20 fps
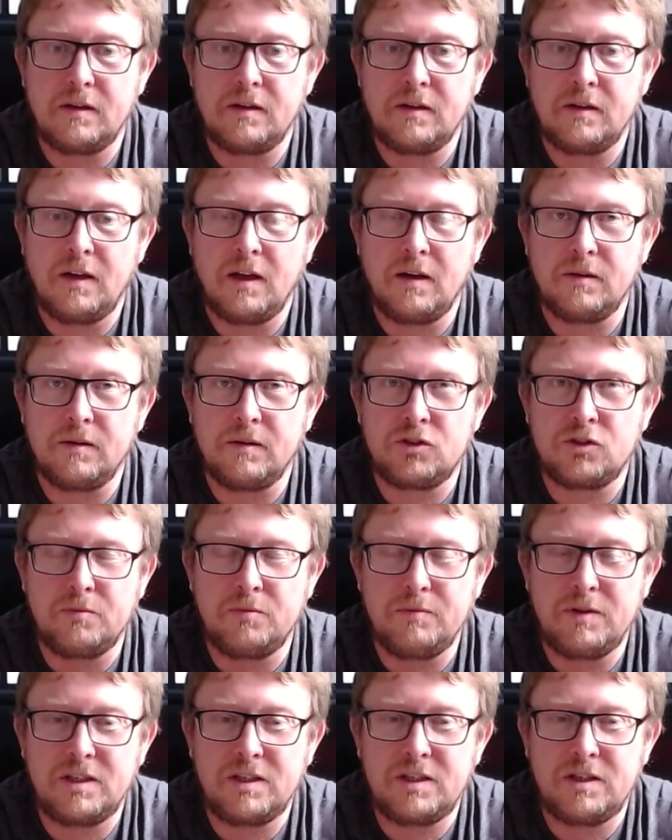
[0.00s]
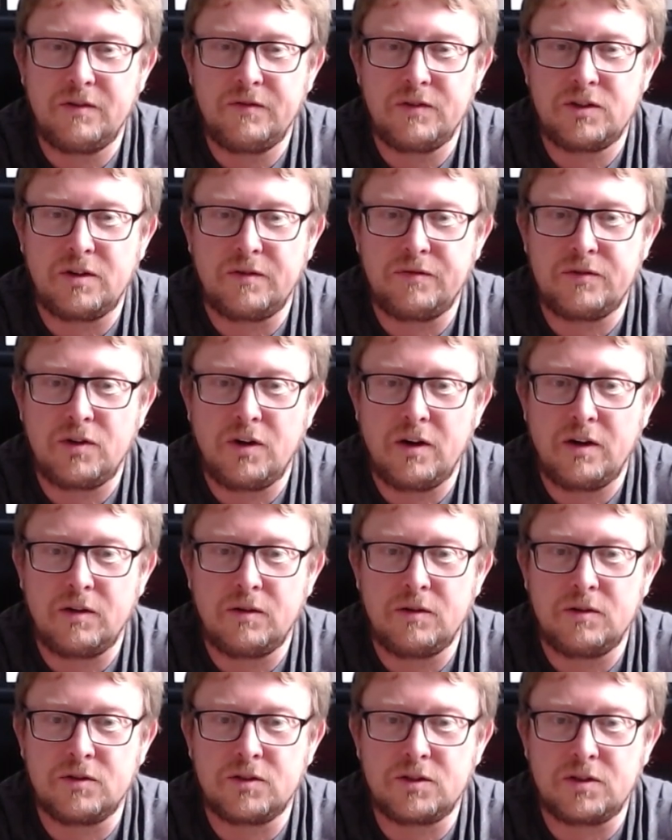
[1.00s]
Now, some of the Silversoft
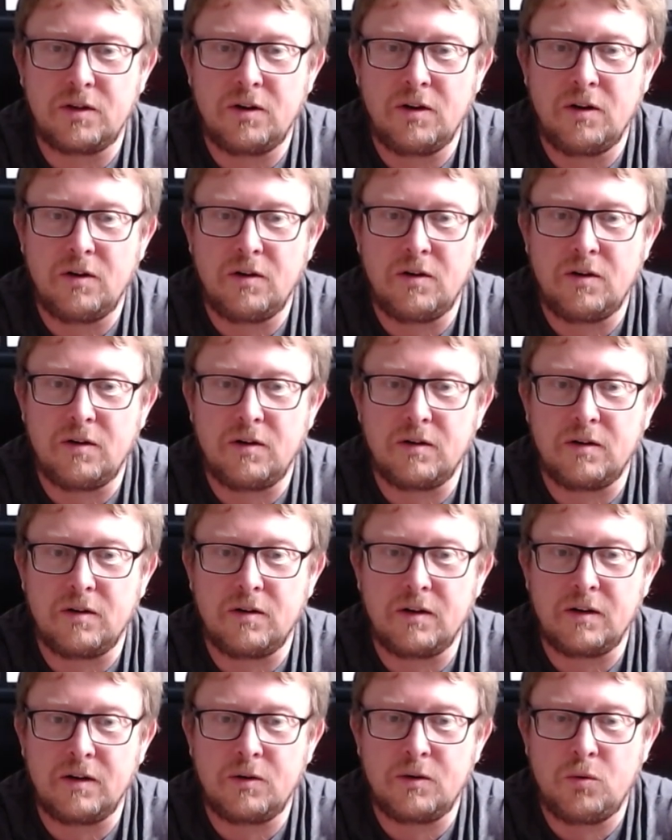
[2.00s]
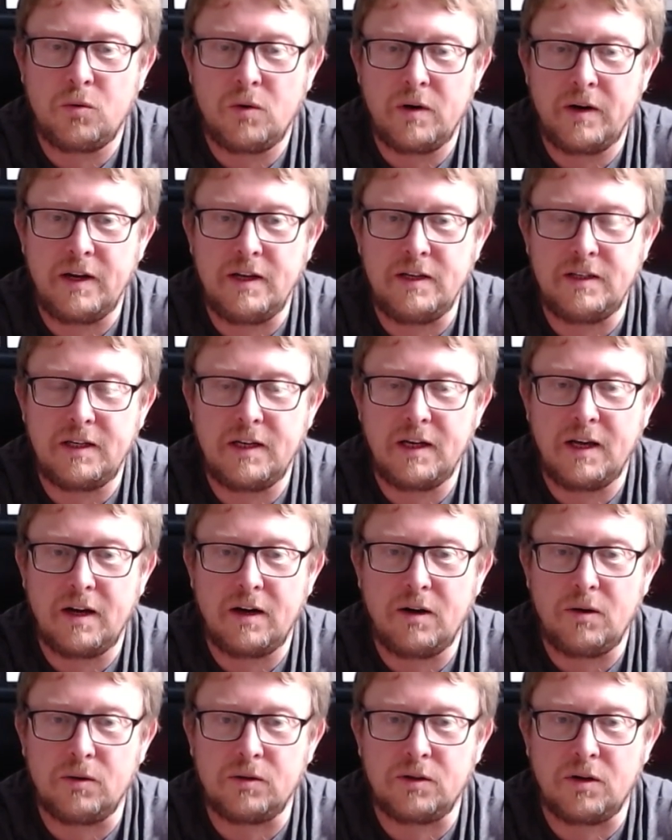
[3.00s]
titles are quite easy to
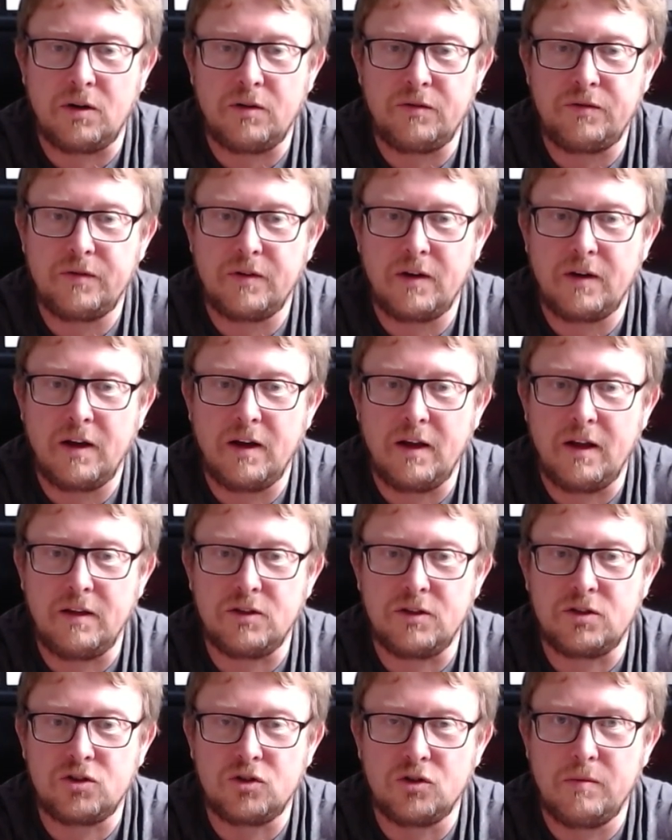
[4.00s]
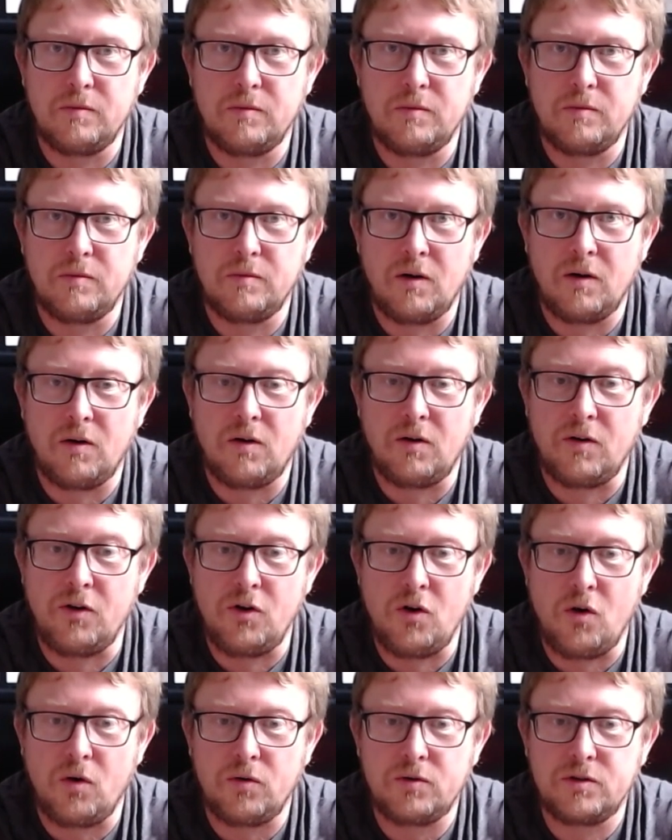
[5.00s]
get hold of, and some are
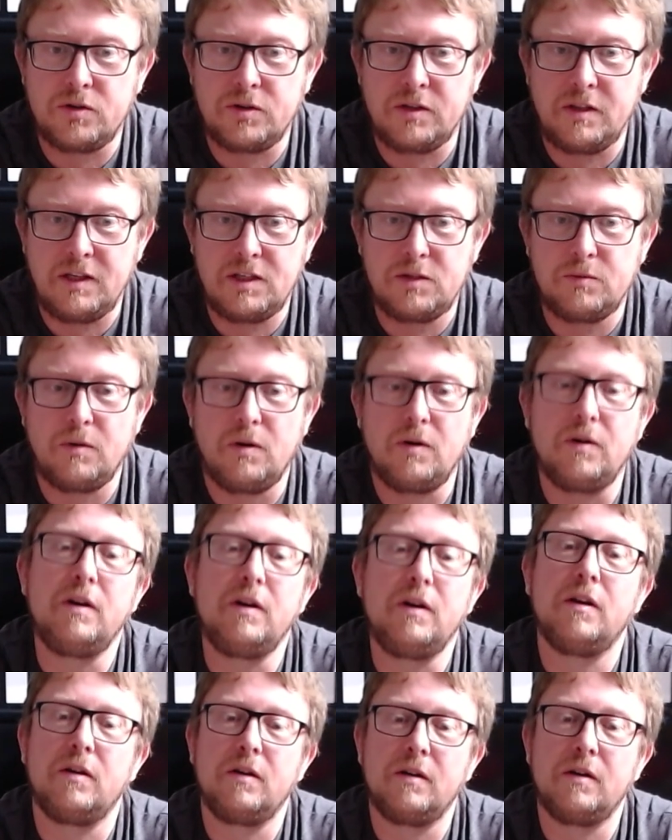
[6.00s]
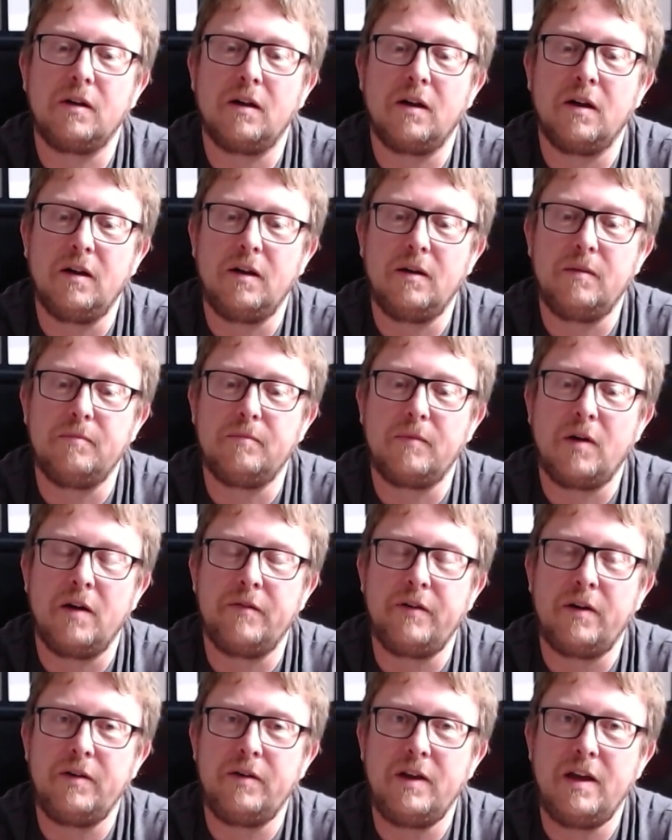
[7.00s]
not. This one,
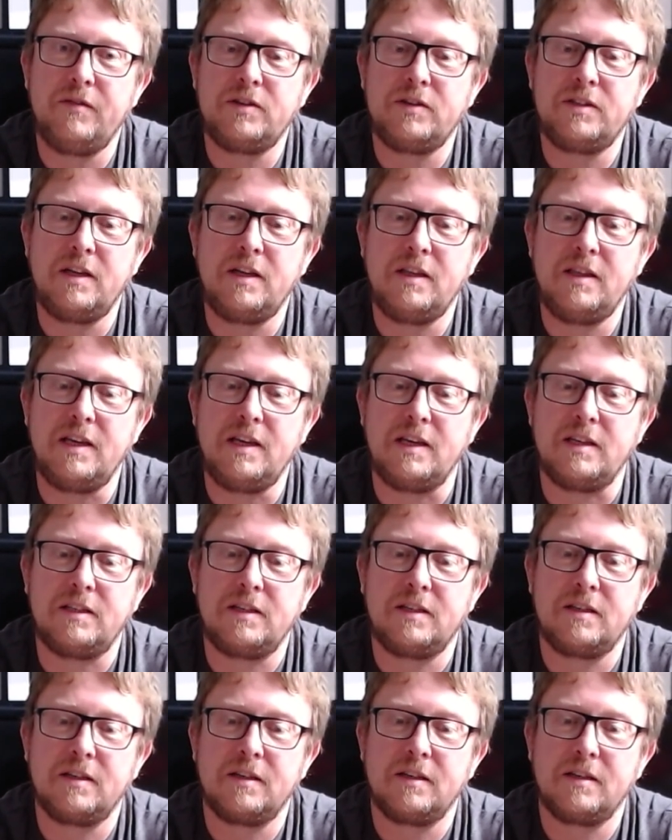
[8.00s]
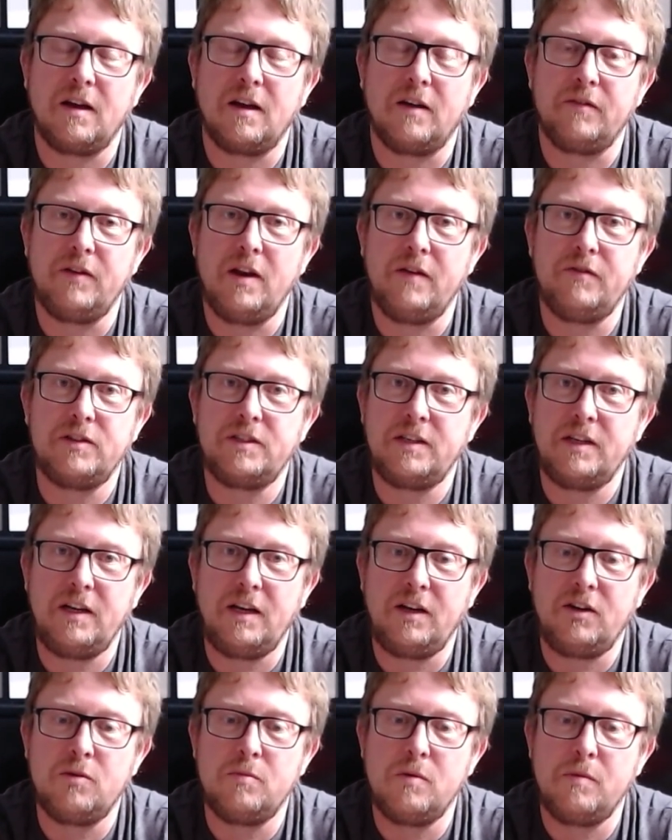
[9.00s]
I've only ever seen this. I've never seen
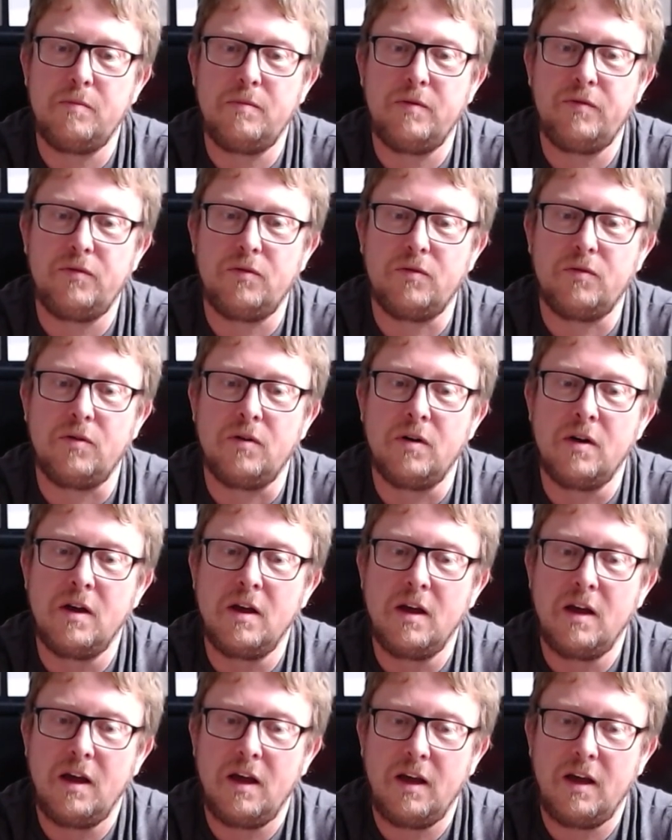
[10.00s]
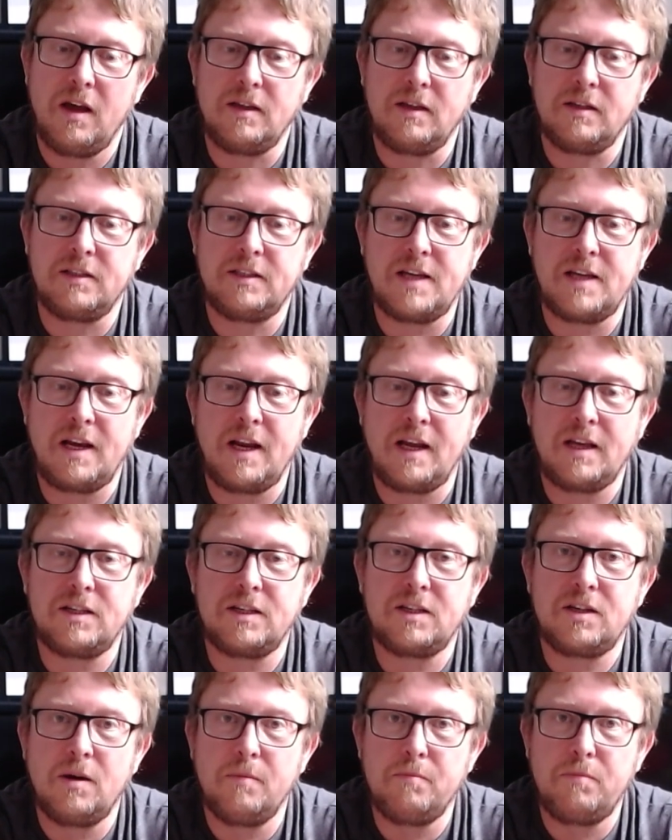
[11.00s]
it come up before. It's
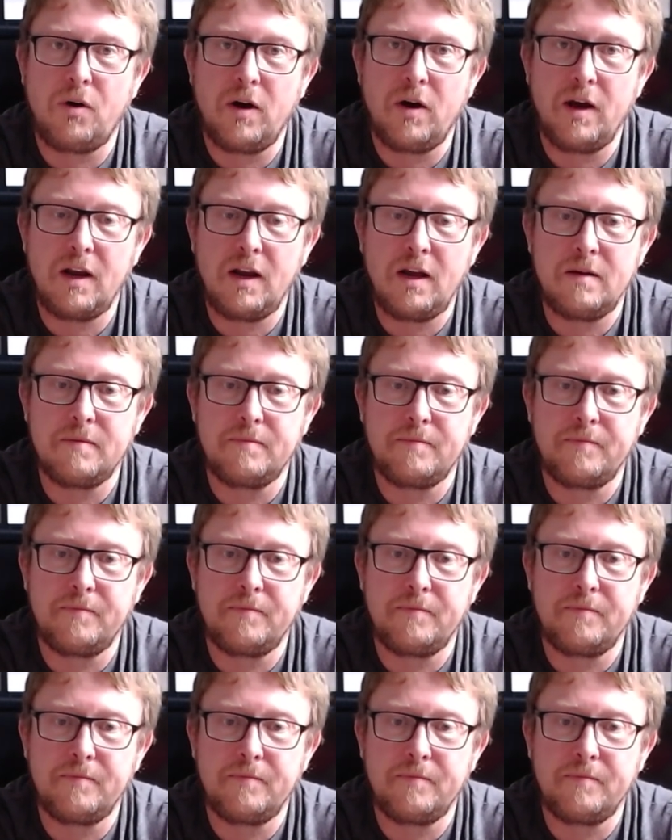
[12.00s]
ZX Compiler.